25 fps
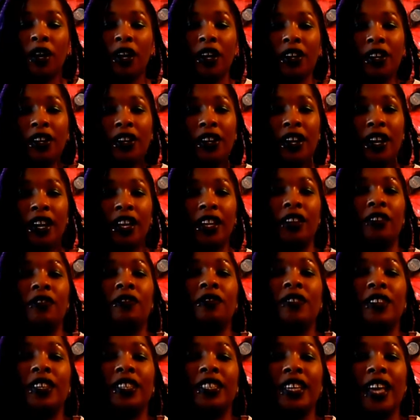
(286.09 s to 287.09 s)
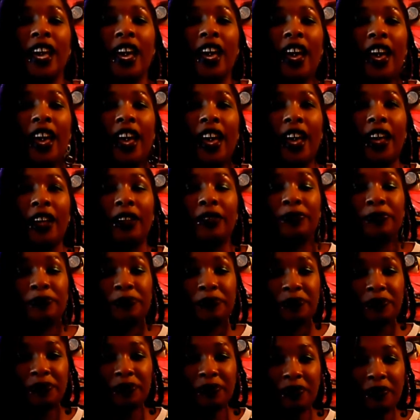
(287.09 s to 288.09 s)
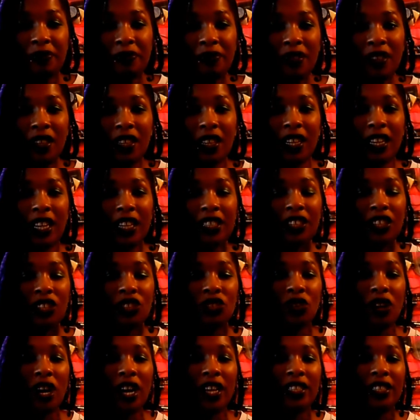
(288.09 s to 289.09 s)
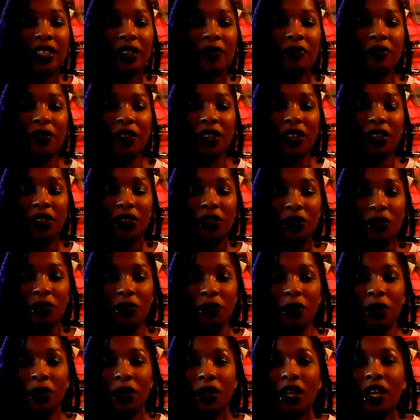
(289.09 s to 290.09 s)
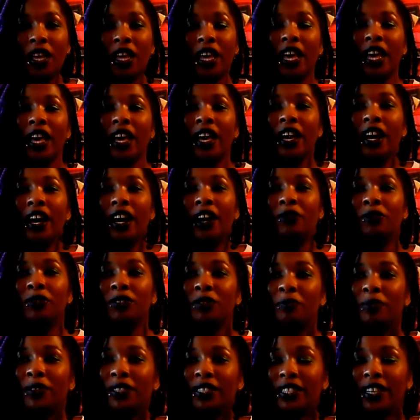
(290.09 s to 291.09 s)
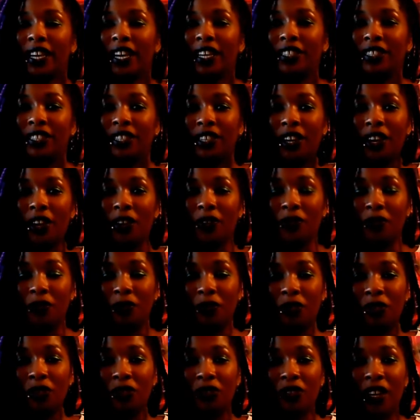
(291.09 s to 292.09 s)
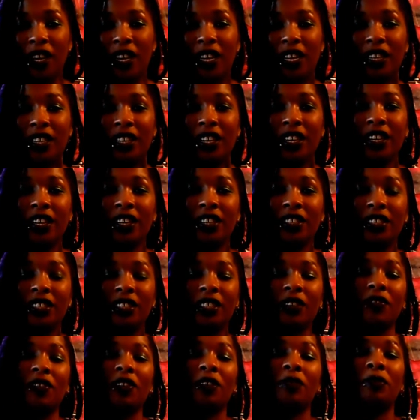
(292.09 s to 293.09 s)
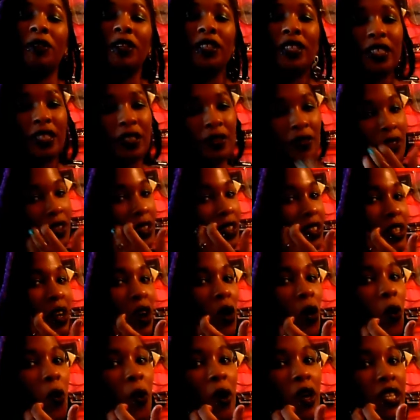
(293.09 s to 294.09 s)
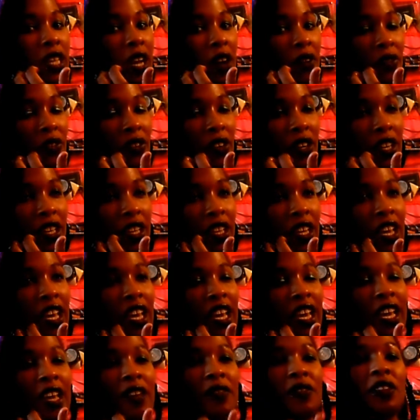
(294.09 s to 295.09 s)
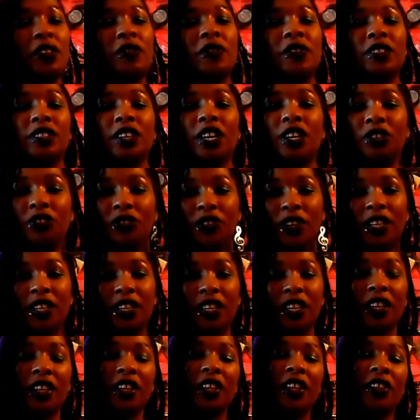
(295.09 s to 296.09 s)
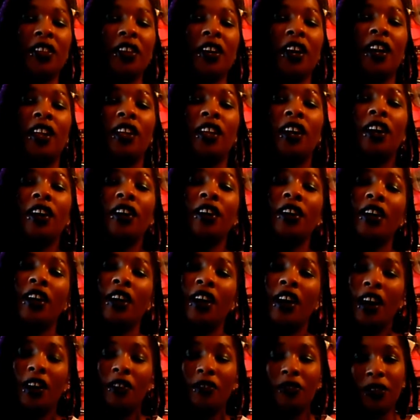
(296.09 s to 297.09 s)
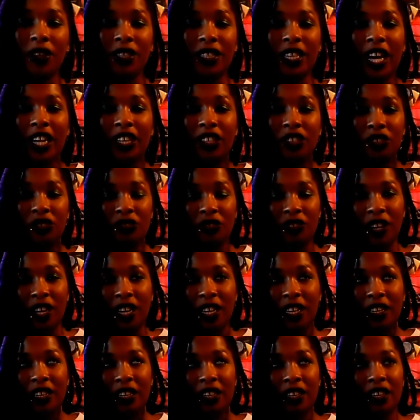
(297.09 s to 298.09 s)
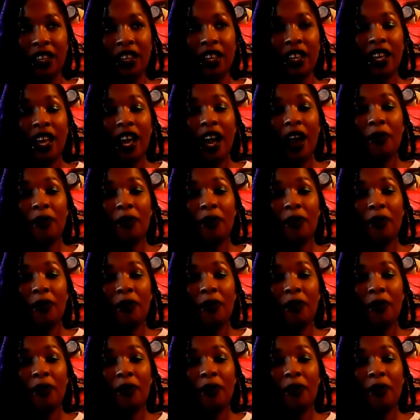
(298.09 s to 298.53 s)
But I love this hair. Glad I tried something new. I was a bit scared to go from green to something completely different, because I always have green, even if it's like green in another colour, I've always had green.